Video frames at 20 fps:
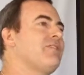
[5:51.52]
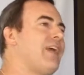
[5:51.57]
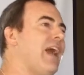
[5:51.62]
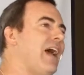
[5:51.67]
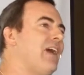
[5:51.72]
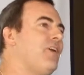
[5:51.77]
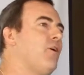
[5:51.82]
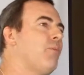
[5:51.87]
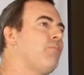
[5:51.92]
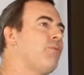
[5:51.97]

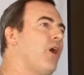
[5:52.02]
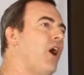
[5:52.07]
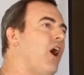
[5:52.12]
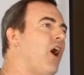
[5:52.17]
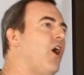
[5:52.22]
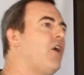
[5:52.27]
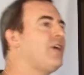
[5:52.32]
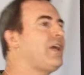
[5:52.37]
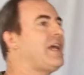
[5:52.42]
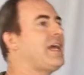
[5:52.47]
scandal
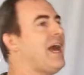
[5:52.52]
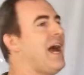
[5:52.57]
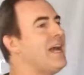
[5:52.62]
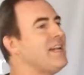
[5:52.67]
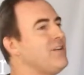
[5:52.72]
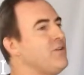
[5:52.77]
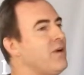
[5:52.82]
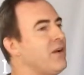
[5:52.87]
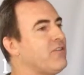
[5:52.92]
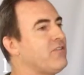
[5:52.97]
broke, he
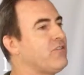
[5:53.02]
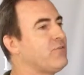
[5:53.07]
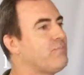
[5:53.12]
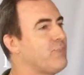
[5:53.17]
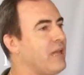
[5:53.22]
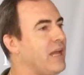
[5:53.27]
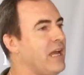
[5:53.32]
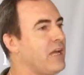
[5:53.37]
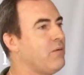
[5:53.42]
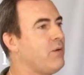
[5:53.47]
had to
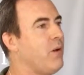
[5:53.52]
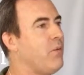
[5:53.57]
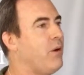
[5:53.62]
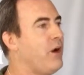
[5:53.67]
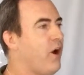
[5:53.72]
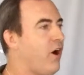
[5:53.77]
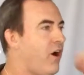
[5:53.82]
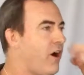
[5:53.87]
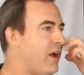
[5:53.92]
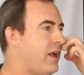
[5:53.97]
explain what
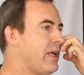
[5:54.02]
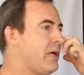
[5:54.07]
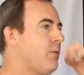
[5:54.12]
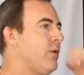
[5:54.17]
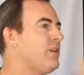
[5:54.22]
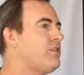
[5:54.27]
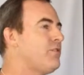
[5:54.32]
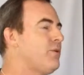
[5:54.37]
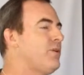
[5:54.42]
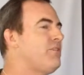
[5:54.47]
went on, he
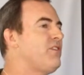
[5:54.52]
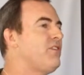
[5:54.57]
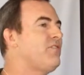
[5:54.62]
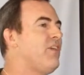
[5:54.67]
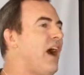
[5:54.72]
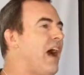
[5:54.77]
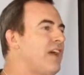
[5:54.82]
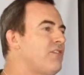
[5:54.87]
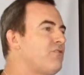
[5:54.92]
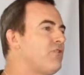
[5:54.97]
went to his
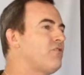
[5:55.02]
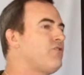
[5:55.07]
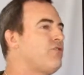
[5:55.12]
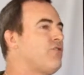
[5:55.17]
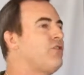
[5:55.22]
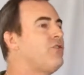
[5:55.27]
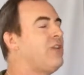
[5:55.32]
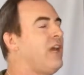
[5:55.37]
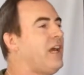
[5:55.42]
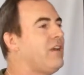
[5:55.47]

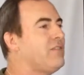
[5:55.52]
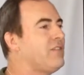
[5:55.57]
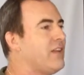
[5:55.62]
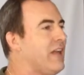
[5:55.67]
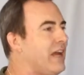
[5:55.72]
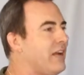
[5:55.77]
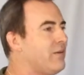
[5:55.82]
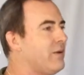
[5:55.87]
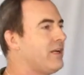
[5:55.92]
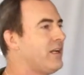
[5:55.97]
advisors. 2 days
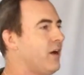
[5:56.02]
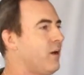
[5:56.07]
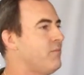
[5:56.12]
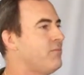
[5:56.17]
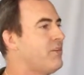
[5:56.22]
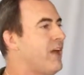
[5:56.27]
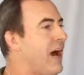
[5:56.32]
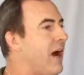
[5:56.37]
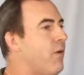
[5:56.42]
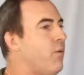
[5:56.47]
later he
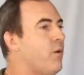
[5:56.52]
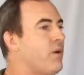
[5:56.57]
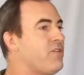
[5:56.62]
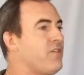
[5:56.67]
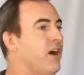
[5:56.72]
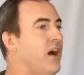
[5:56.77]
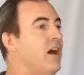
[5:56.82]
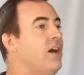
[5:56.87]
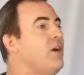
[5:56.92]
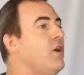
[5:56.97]
comes out
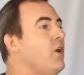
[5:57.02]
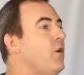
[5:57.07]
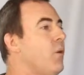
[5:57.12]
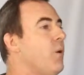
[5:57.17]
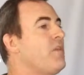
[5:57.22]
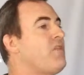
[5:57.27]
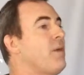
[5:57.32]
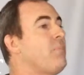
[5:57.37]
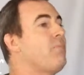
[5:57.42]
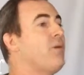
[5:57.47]
with
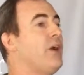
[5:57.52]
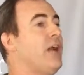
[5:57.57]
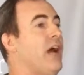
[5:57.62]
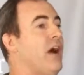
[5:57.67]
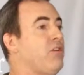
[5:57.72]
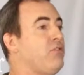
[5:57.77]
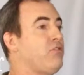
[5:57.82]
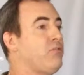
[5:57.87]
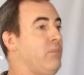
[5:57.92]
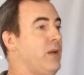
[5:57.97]
a
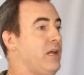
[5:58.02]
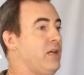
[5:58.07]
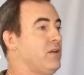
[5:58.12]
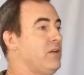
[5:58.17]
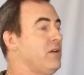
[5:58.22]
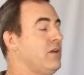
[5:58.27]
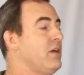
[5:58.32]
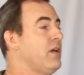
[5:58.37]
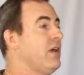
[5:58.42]
pronouncement.